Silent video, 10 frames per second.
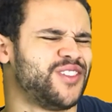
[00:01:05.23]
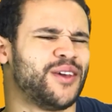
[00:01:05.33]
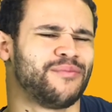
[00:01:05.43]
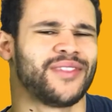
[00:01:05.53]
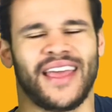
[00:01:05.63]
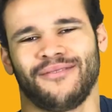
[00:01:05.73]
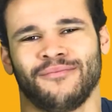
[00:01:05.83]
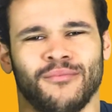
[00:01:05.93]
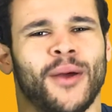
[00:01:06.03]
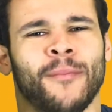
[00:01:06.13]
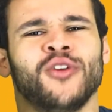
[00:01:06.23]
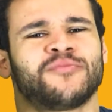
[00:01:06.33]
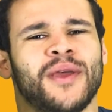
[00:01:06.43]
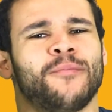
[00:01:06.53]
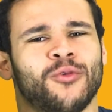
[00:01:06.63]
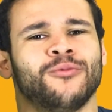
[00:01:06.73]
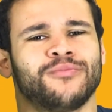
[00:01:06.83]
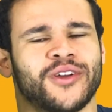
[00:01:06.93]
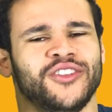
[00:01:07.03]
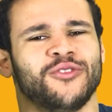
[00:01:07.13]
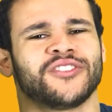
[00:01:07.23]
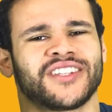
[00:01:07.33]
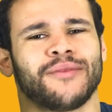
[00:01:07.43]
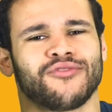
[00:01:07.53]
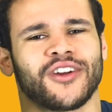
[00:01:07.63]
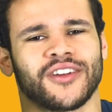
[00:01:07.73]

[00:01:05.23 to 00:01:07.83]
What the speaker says: Yeah, most people can do a step